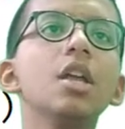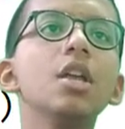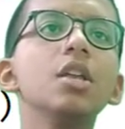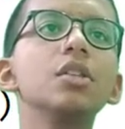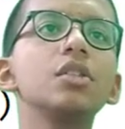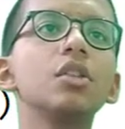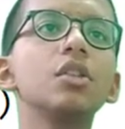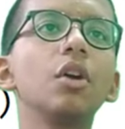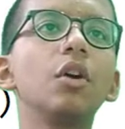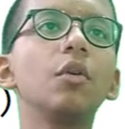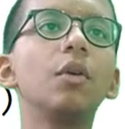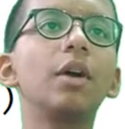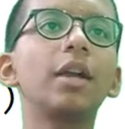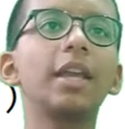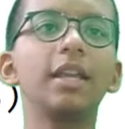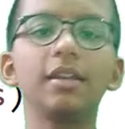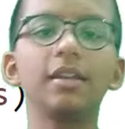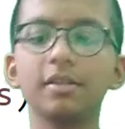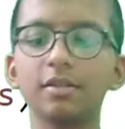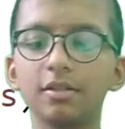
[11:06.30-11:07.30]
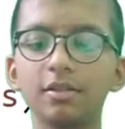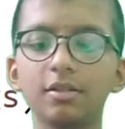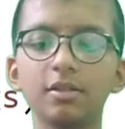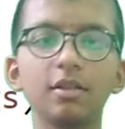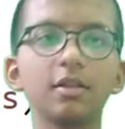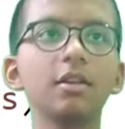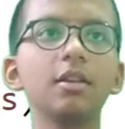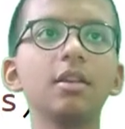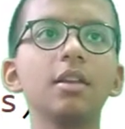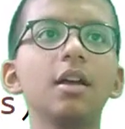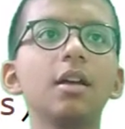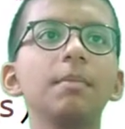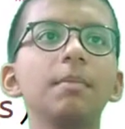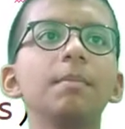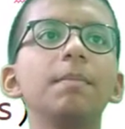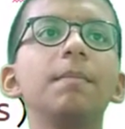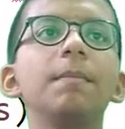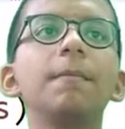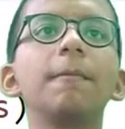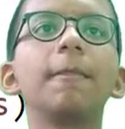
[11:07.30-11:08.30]
So again, it is num.
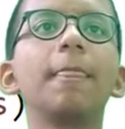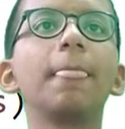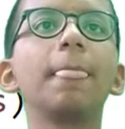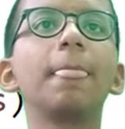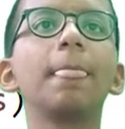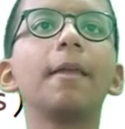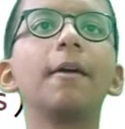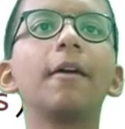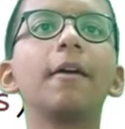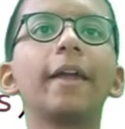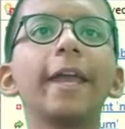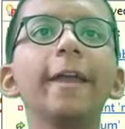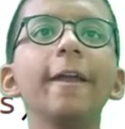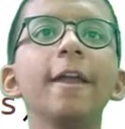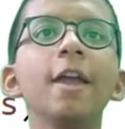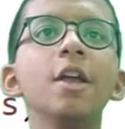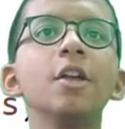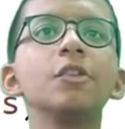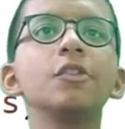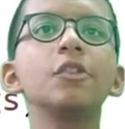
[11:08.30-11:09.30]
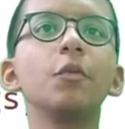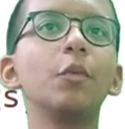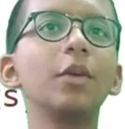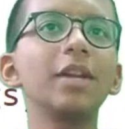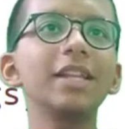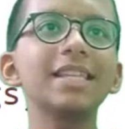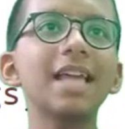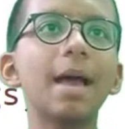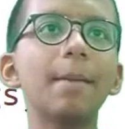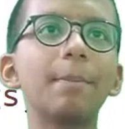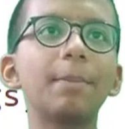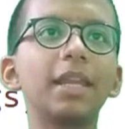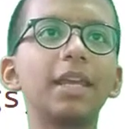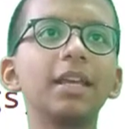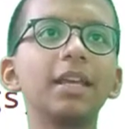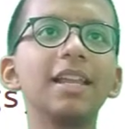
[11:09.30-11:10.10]
Okay, so what is happening?